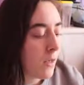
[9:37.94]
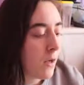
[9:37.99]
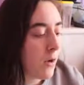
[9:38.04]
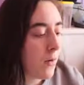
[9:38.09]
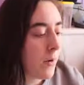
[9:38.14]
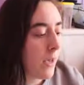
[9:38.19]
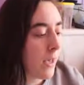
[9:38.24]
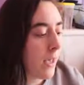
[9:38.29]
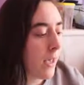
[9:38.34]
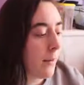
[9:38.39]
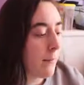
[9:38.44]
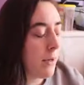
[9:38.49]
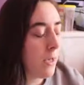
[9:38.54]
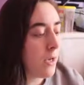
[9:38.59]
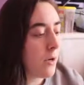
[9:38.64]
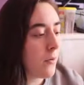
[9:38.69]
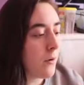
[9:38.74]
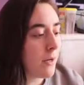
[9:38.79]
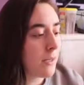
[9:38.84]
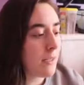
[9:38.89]
Okay, am
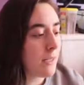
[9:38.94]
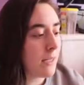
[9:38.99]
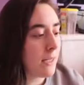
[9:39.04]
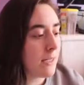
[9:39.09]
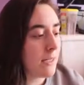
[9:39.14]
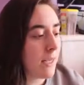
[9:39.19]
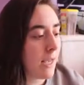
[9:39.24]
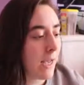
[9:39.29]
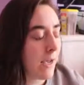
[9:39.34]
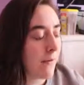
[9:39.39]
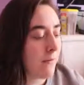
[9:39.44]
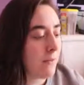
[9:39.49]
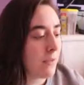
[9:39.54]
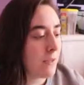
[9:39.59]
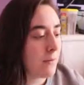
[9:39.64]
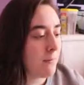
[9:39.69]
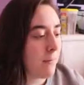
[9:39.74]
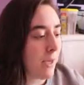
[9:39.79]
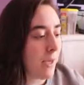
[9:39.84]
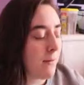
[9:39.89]
I going to need to have
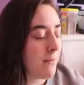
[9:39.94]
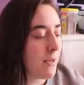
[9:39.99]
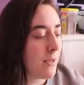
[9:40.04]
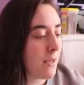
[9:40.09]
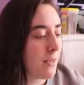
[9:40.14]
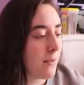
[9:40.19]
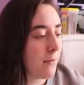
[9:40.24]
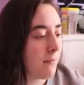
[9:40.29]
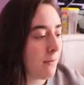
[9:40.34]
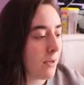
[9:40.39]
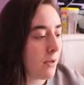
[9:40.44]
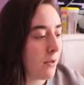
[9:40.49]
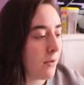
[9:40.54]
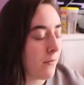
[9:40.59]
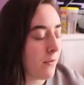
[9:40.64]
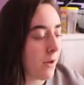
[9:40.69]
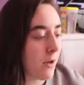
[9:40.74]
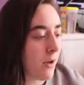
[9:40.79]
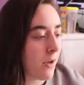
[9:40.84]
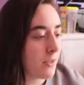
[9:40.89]
this baby in the middle
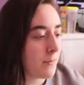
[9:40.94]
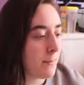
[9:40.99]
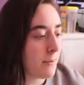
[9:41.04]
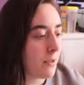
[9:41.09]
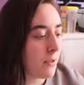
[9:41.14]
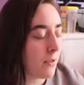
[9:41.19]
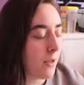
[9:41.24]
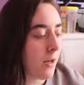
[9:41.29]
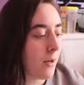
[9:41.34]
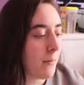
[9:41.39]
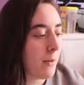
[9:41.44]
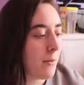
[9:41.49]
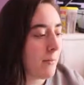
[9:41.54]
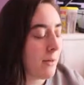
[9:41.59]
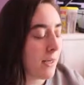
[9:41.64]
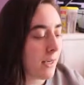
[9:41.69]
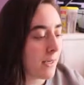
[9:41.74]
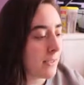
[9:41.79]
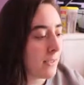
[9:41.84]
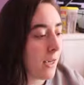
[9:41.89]
of the hospital lobby?
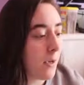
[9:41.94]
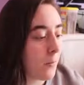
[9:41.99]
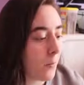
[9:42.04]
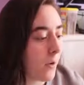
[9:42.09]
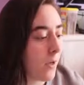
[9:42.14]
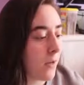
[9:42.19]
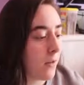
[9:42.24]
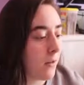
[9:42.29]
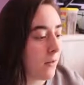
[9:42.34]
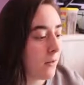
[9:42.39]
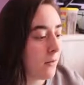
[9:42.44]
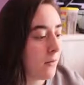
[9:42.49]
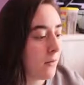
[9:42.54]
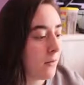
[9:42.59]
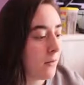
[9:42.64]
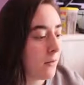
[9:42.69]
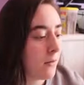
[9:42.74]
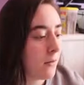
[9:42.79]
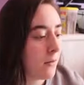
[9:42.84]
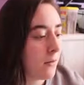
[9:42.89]
Because I will.
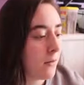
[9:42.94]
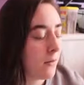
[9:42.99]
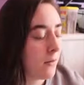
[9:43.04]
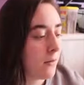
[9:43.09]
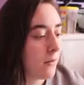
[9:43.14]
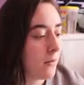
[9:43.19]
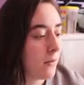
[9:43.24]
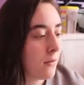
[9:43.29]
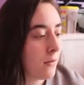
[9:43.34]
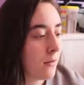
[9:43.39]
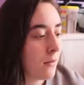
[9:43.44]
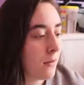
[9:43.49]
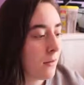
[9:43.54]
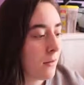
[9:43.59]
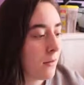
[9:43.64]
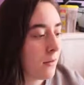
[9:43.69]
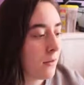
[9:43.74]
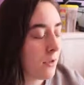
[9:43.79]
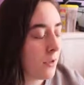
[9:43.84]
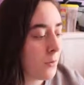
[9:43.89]

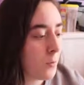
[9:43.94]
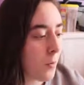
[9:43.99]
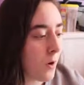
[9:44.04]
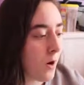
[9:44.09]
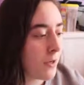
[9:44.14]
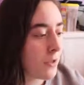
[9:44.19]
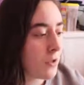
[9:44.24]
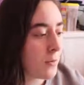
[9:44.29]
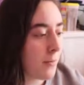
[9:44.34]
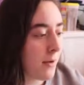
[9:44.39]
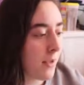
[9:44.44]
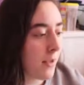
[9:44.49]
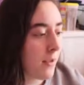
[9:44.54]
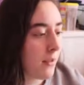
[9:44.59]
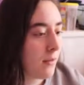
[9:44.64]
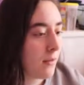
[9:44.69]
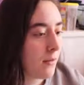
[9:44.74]
Just watch me.